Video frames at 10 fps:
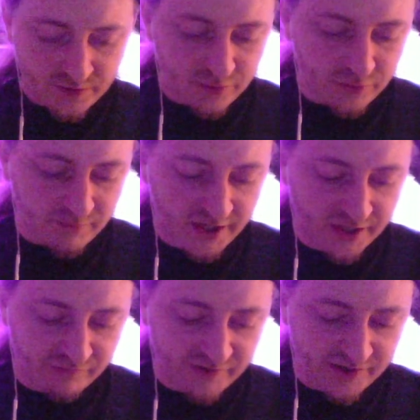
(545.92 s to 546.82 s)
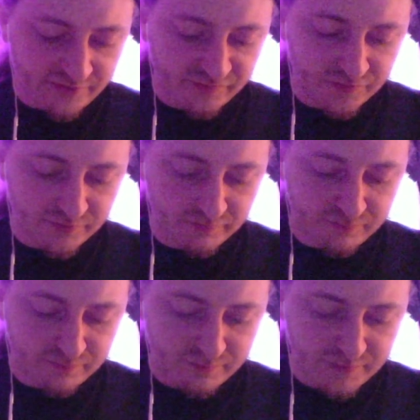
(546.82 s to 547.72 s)
Her mind ran through the
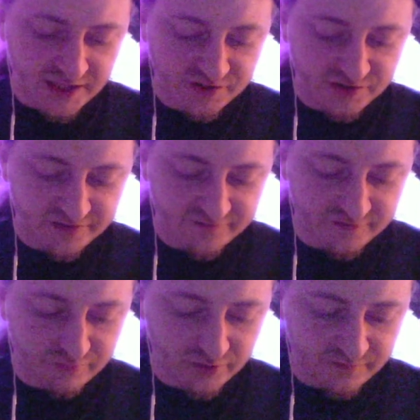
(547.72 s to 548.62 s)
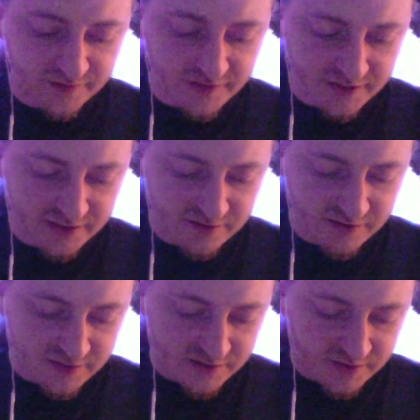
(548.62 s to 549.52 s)
pages of the Book of the Dead,
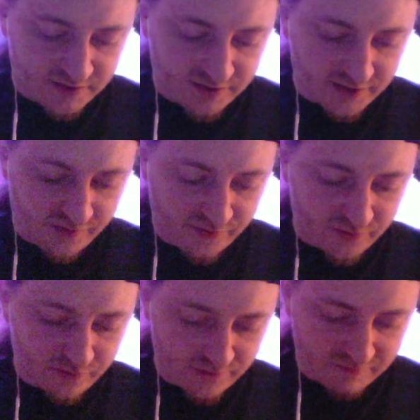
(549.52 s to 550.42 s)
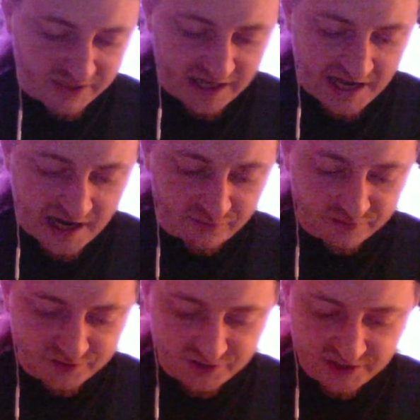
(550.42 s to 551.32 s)
and though the many hours
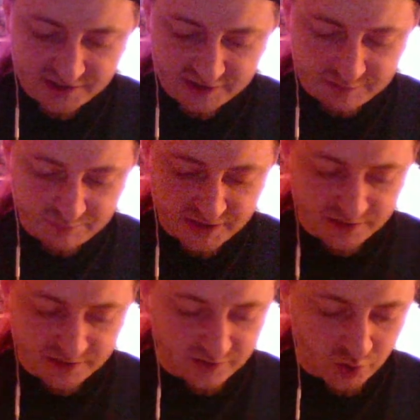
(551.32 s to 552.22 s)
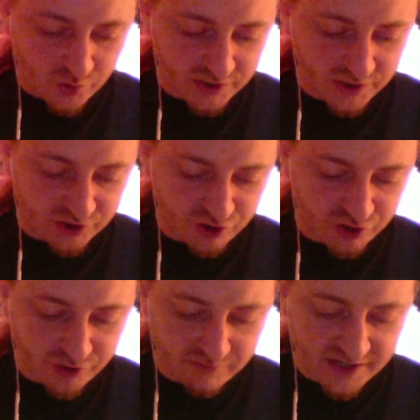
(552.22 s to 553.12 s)
she had spent learning charter
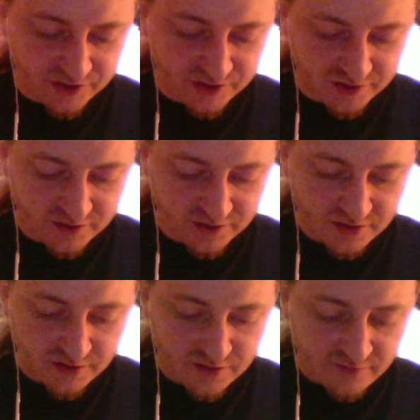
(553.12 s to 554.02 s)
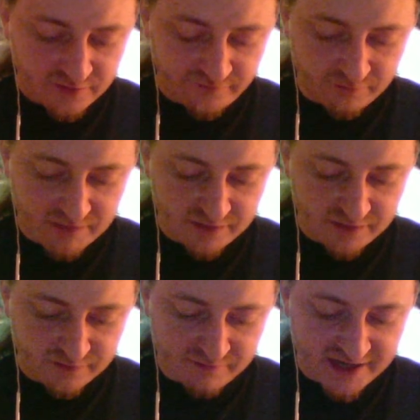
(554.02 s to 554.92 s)
magic from
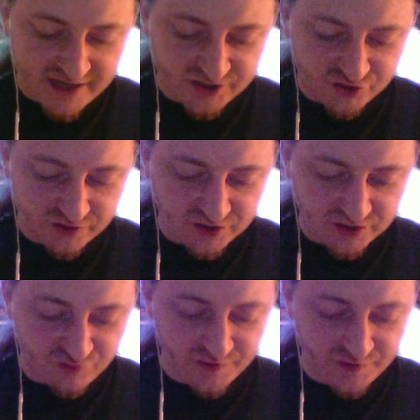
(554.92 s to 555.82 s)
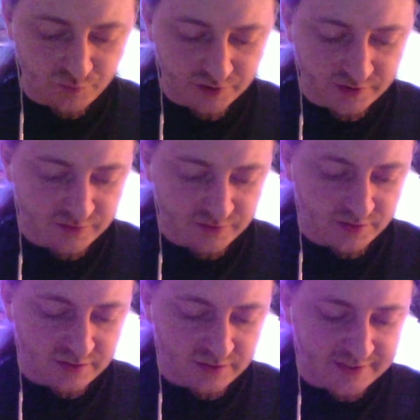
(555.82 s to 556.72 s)
Magistrix Greenwood
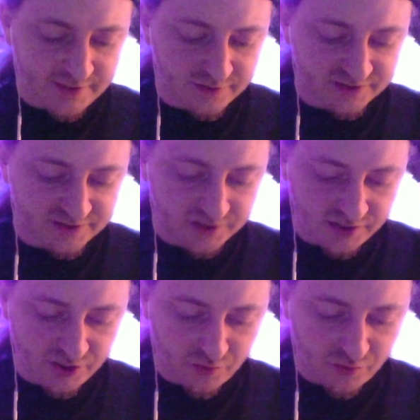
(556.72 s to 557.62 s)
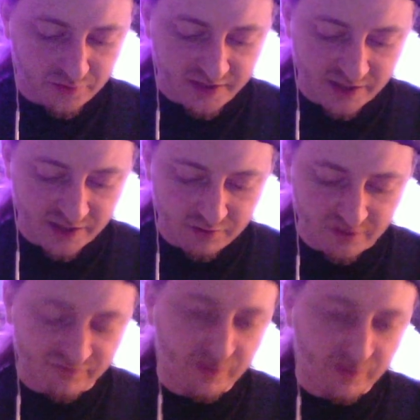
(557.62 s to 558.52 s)
in the sunny North Tower of
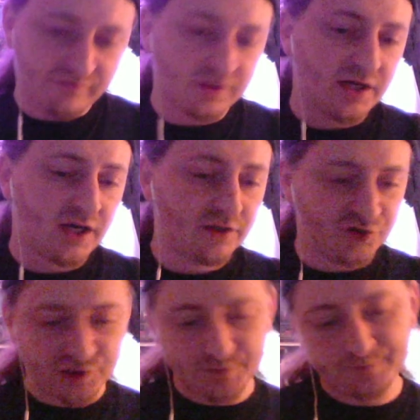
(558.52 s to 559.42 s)
Waverley College,